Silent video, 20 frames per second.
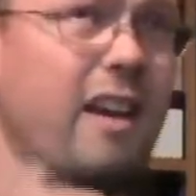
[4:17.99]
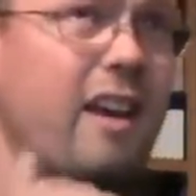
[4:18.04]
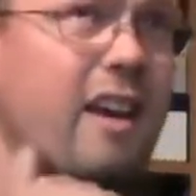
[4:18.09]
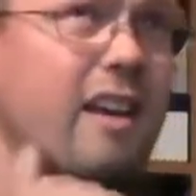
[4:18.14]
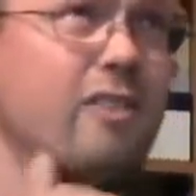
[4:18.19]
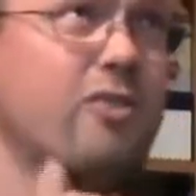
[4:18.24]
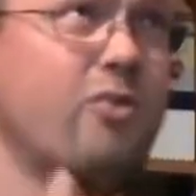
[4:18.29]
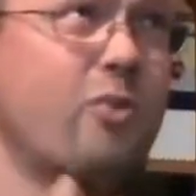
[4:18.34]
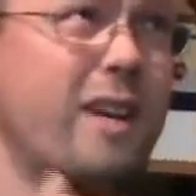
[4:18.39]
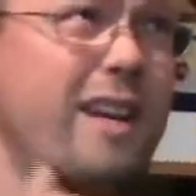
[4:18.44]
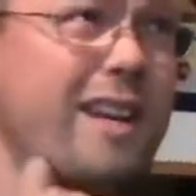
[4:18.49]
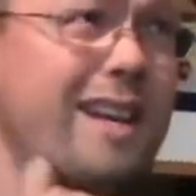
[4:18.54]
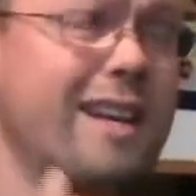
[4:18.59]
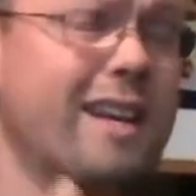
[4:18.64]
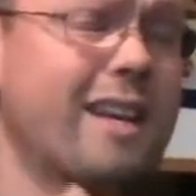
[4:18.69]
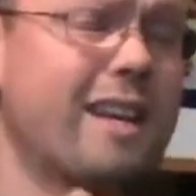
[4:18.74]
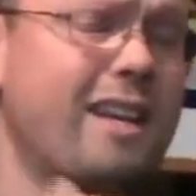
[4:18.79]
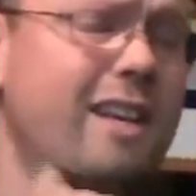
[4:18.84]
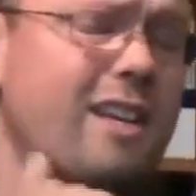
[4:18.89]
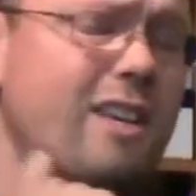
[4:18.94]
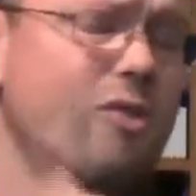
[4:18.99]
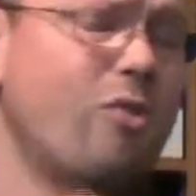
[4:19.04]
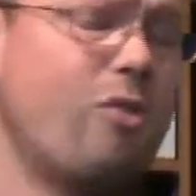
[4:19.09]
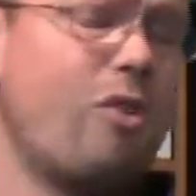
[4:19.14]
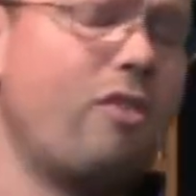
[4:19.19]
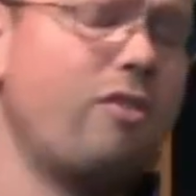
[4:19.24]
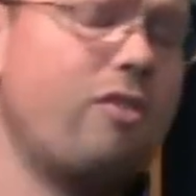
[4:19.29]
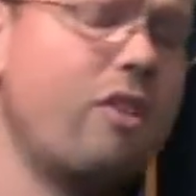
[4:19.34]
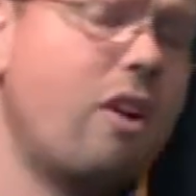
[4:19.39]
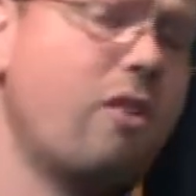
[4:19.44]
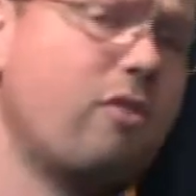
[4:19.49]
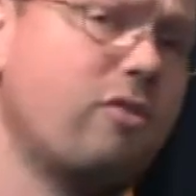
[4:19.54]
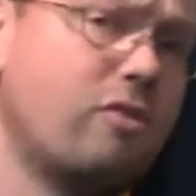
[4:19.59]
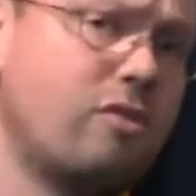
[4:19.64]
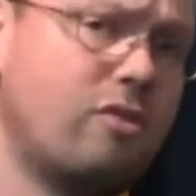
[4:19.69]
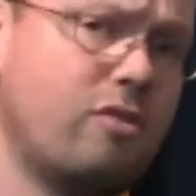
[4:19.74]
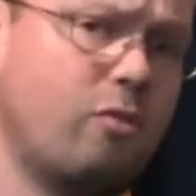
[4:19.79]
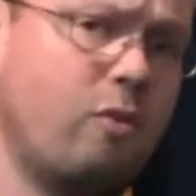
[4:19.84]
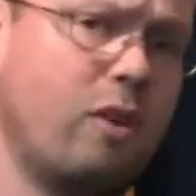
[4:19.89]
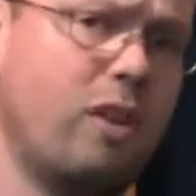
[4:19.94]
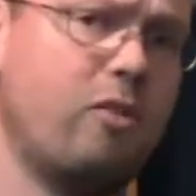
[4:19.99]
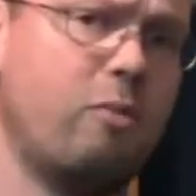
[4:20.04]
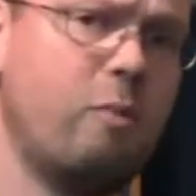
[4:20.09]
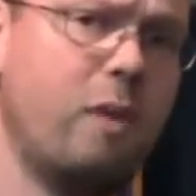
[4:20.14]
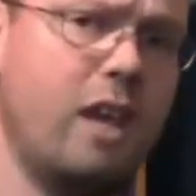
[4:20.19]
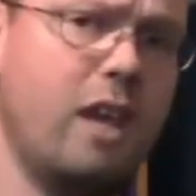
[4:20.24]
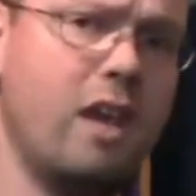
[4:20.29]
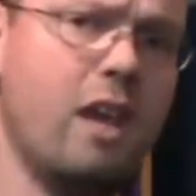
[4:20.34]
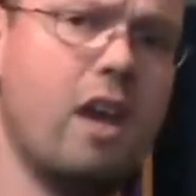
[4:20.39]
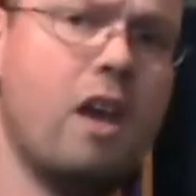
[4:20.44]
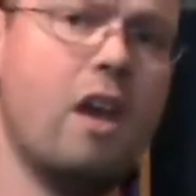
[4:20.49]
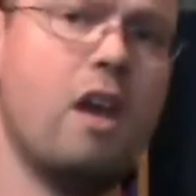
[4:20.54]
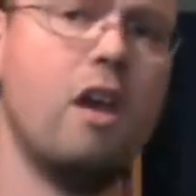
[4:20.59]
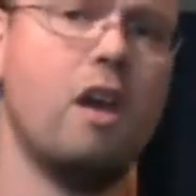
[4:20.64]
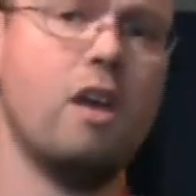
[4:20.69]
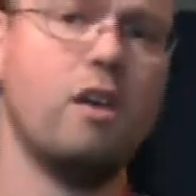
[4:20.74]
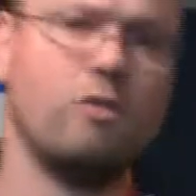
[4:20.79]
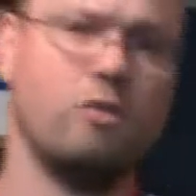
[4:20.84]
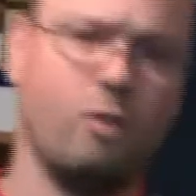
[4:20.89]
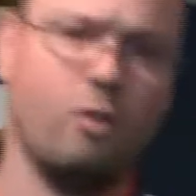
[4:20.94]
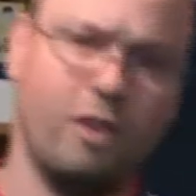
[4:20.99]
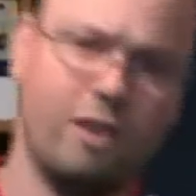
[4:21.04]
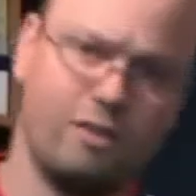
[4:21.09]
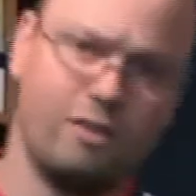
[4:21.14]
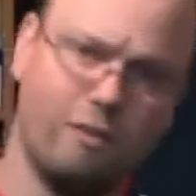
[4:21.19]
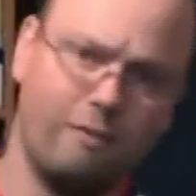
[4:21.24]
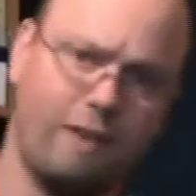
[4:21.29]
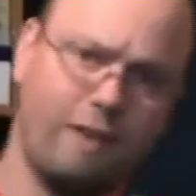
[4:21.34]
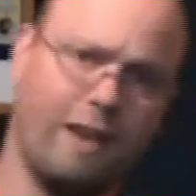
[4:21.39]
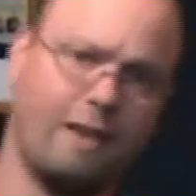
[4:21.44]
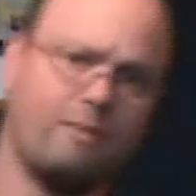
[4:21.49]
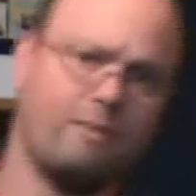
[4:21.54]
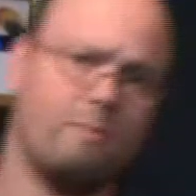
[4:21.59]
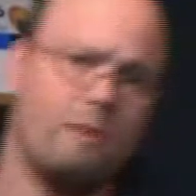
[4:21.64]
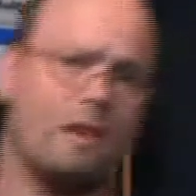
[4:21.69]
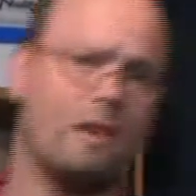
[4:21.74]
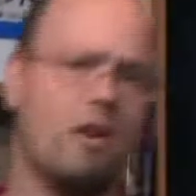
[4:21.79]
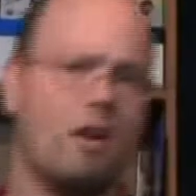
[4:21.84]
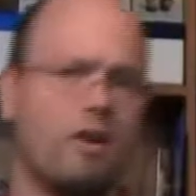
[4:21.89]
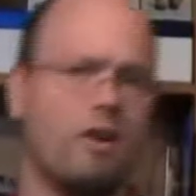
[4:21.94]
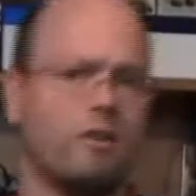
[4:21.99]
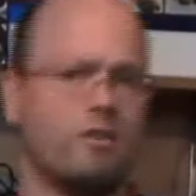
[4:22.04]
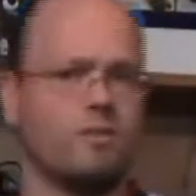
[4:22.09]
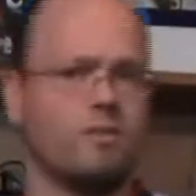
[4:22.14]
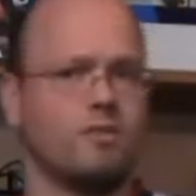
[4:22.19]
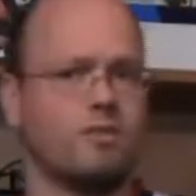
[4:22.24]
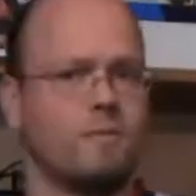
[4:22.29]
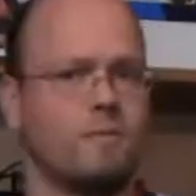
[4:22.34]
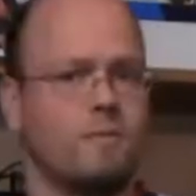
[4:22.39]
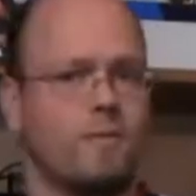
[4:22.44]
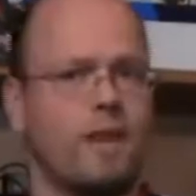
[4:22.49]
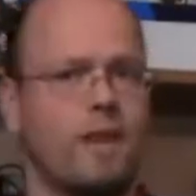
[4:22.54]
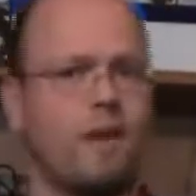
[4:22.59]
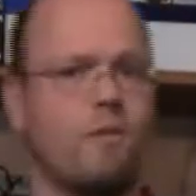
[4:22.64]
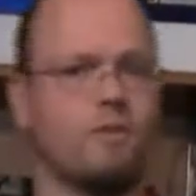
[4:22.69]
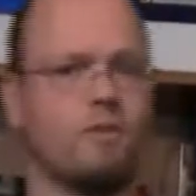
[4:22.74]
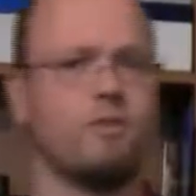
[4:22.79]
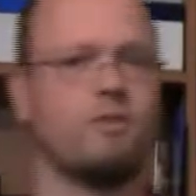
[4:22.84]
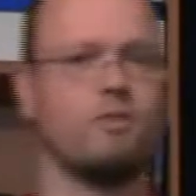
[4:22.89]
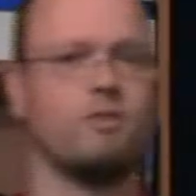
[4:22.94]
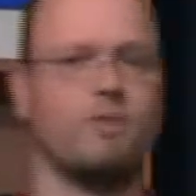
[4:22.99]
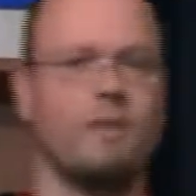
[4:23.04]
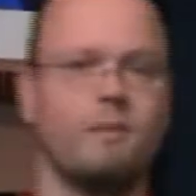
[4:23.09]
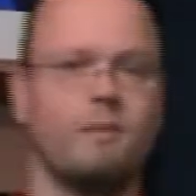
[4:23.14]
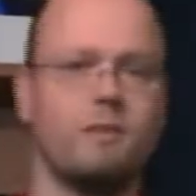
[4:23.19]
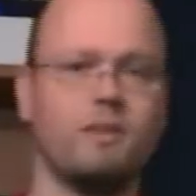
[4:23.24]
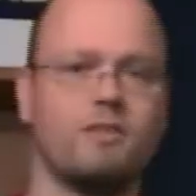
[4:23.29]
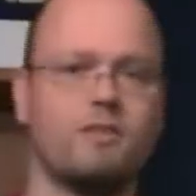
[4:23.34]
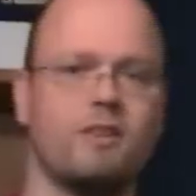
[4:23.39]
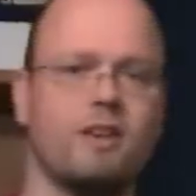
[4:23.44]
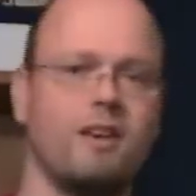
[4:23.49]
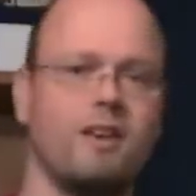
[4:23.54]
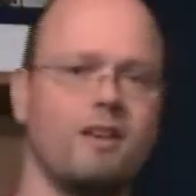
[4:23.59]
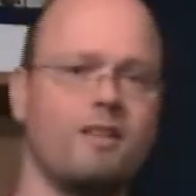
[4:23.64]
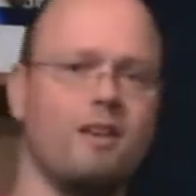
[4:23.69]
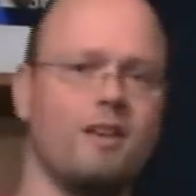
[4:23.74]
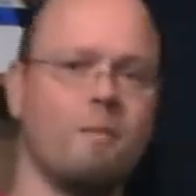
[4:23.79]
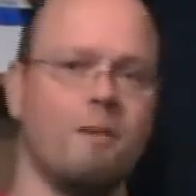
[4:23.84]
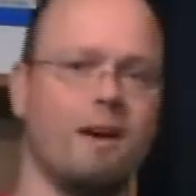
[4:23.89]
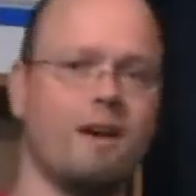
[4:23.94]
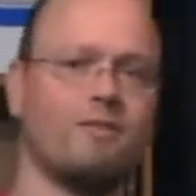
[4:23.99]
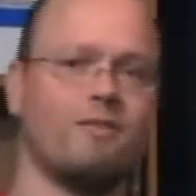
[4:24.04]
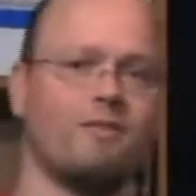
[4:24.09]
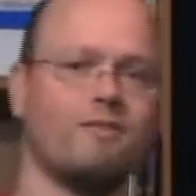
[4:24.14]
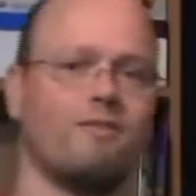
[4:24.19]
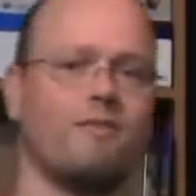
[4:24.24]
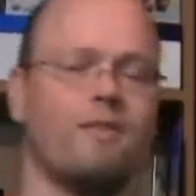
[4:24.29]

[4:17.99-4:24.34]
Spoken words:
20 € notes with me to this event because I wanted to limit the amount of